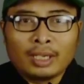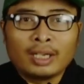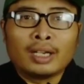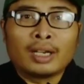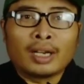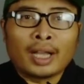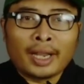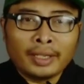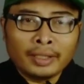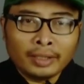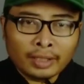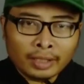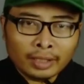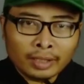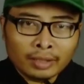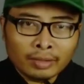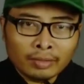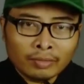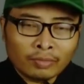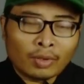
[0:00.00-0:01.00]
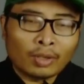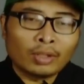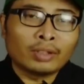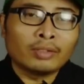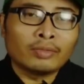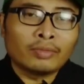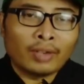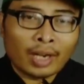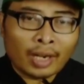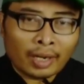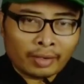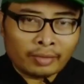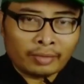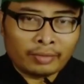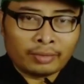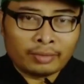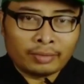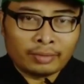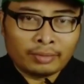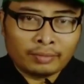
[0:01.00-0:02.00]
in
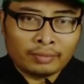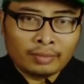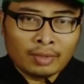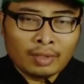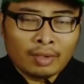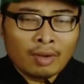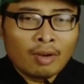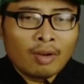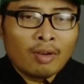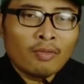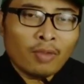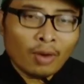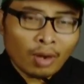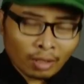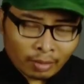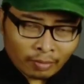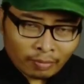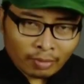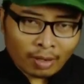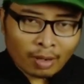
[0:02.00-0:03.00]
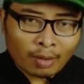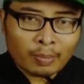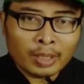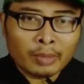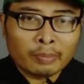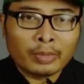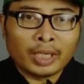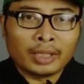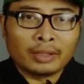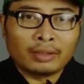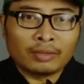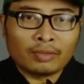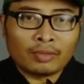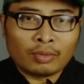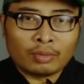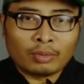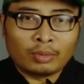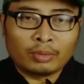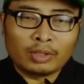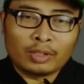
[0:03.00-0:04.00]
1945 for developing
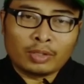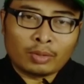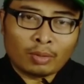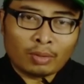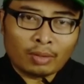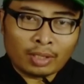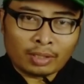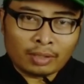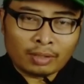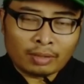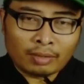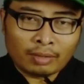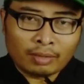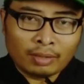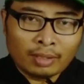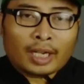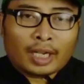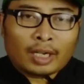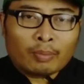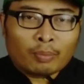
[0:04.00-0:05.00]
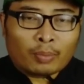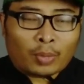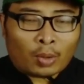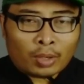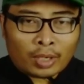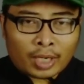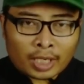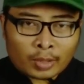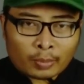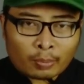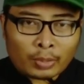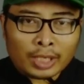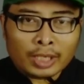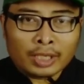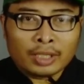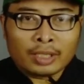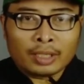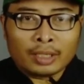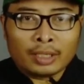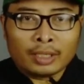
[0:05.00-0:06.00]
methods to isolate and produce
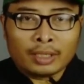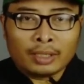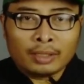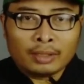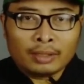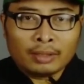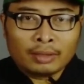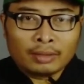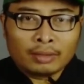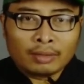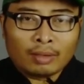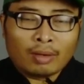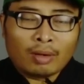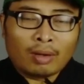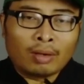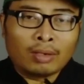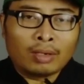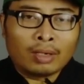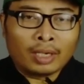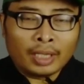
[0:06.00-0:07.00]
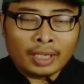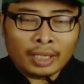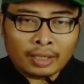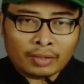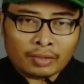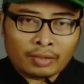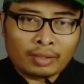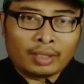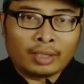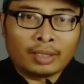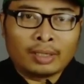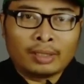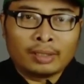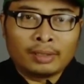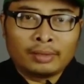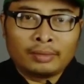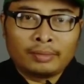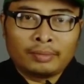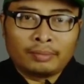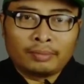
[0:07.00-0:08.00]
penicillin on large scale.
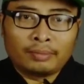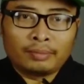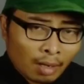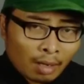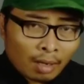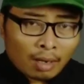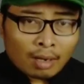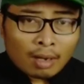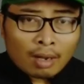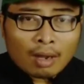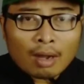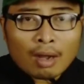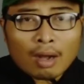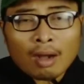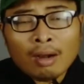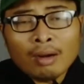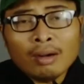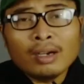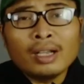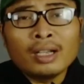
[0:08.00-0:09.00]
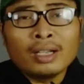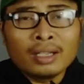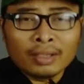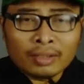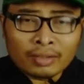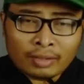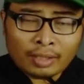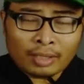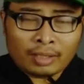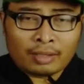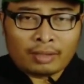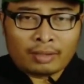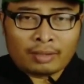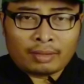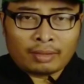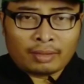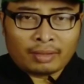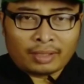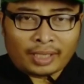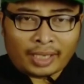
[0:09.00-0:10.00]
On August 6,
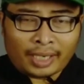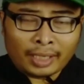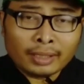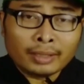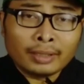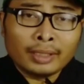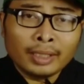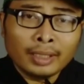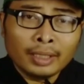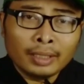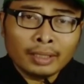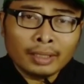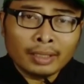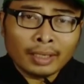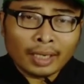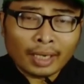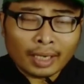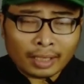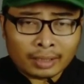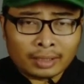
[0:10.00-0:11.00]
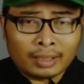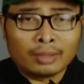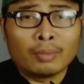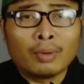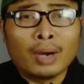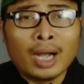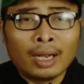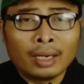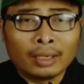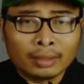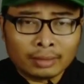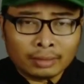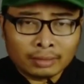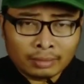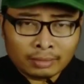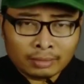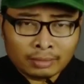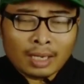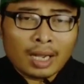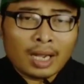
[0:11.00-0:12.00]

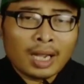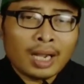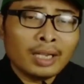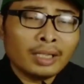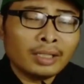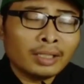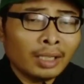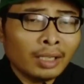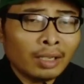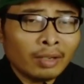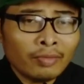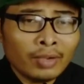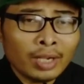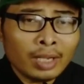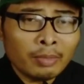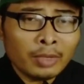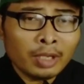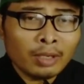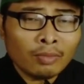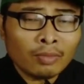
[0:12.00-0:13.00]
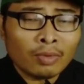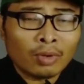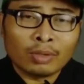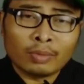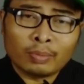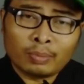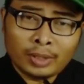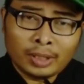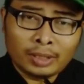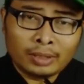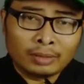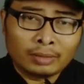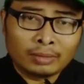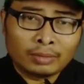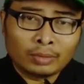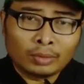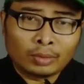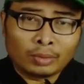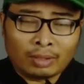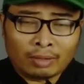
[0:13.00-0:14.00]
1881, Alexander Fleming was
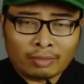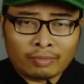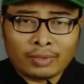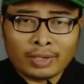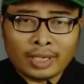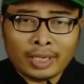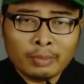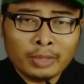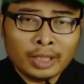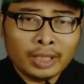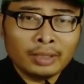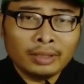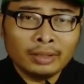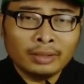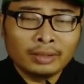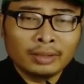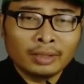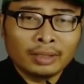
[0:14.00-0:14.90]
born to Oak Fleming